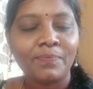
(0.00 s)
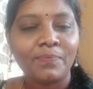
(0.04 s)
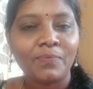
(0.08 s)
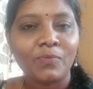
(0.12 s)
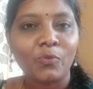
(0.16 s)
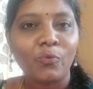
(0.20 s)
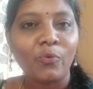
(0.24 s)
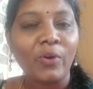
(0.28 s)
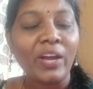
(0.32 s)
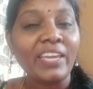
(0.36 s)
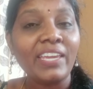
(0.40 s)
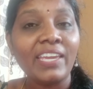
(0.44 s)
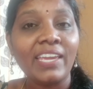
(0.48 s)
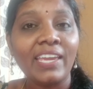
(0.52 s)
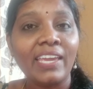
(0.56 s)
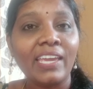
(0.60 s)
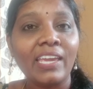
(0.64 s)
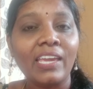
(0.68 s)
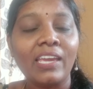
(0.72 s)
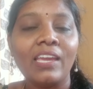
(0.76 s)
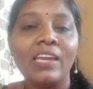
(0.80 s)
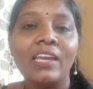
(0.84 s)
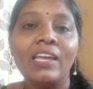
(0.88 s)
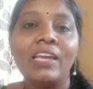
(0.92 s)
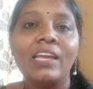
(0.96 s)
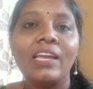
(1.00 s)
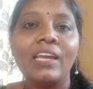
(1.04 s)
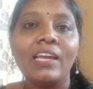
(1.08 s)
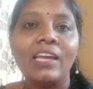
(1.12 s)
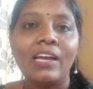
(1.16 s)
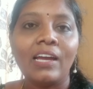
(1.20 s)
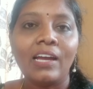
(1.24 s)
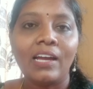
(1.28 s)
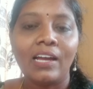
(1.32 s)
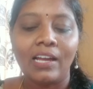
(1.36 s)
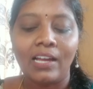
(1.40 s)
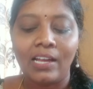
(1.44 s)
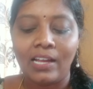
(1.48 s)
Why he
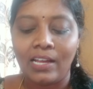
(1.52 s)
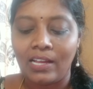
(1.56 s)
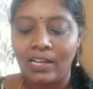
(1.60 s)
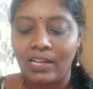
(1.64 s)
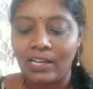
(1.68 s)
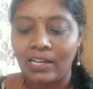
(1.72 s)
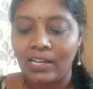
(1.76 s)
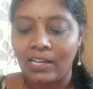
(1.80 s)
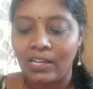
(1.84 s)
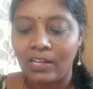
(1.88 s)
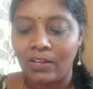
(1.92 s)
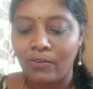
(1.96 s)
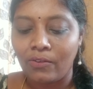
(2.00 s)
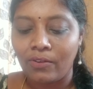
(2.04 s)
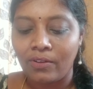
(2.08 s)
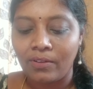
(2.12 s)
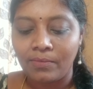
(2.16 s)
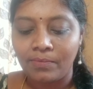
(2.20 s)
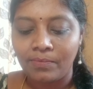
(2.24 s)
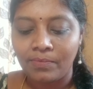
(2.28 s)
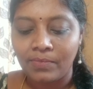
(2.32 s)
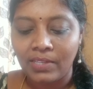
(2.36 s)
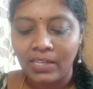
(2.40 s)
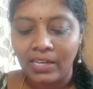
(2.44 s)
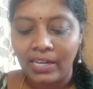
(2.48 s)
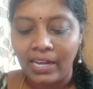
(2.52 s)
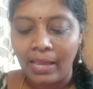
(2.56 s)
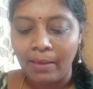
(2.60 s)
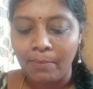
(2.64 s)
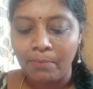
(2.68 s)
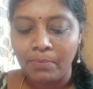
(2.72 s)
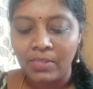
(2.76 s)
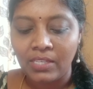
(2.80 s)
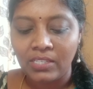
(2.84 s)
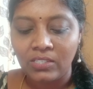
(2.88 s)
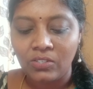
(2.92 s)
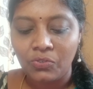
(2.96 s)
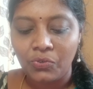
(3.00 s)

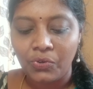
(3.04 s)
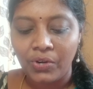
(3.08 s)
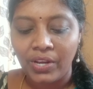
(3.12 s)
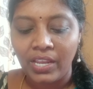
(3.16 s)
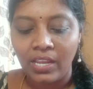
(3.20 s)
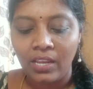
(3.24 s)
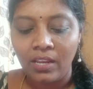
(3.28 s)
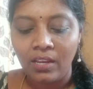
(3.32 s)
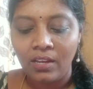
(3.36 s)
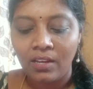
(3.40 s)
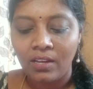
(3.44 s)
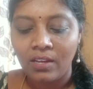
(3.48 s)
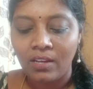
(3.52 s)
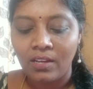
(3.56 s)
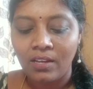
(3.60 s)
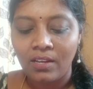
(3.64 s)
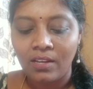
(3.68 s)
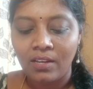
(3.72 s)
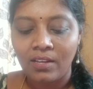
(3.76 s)
climbed the tree?